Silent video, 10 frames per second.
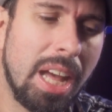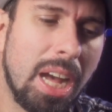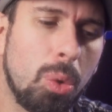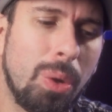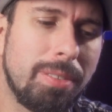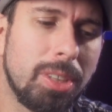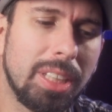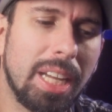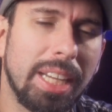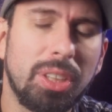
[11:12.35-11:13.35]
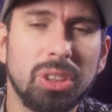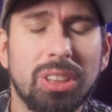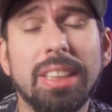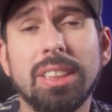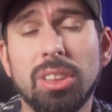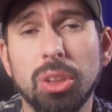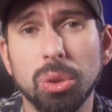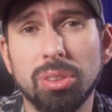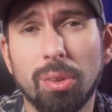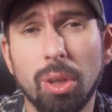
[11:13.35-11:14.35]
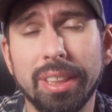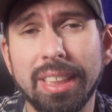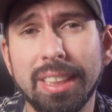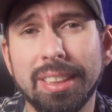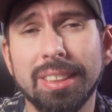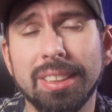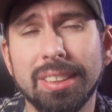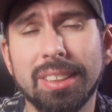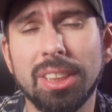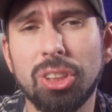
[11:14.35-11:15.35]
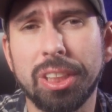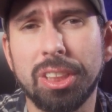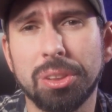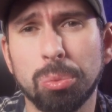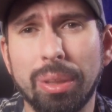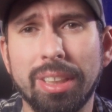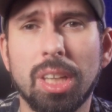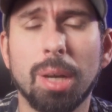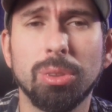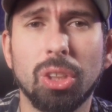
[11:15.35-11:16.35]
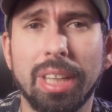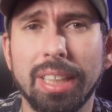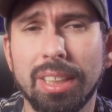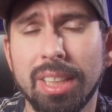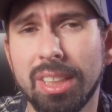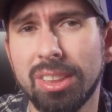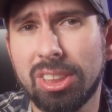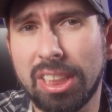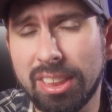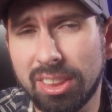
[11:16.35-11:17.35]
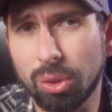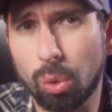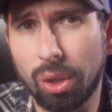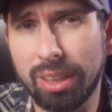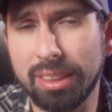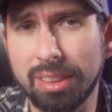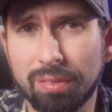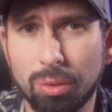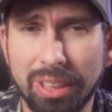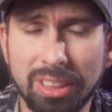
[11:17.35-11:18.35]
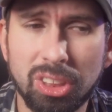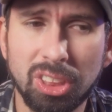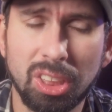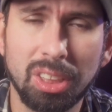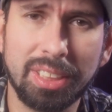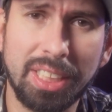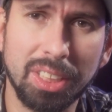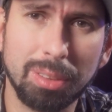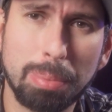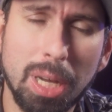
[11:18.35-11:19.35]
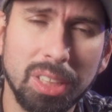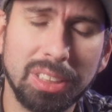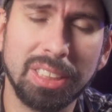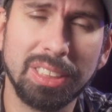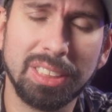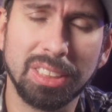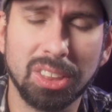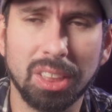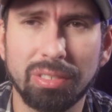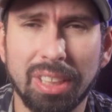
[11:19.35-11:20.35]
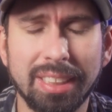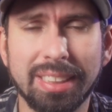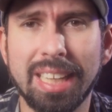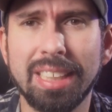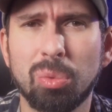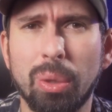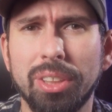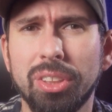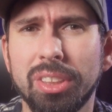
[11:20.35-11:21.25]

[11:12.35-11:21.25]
However, I could see it useful in situation when it comes to like changing the oil in differential gearboxes and stuff like that, where